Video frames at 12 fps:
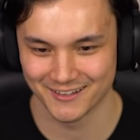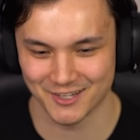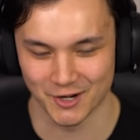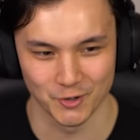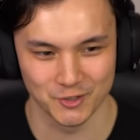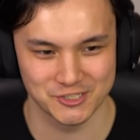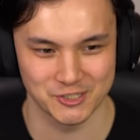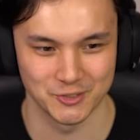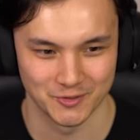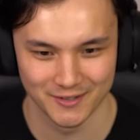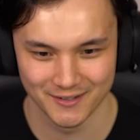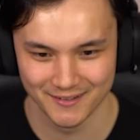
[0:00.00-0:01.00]
Told
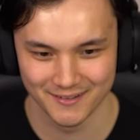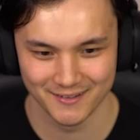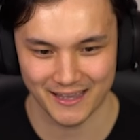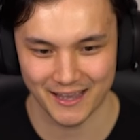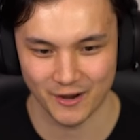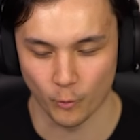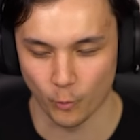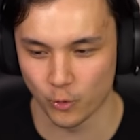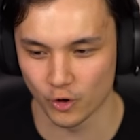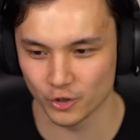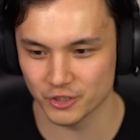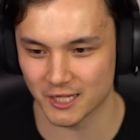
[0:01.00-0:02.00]
you,
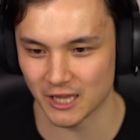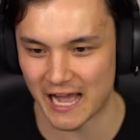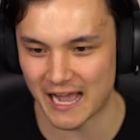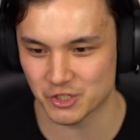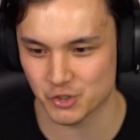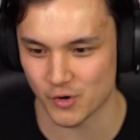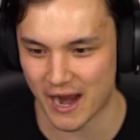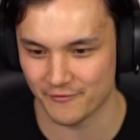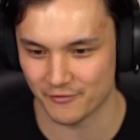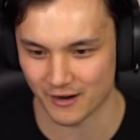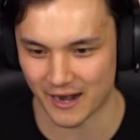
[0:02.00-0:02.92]
world-class driver.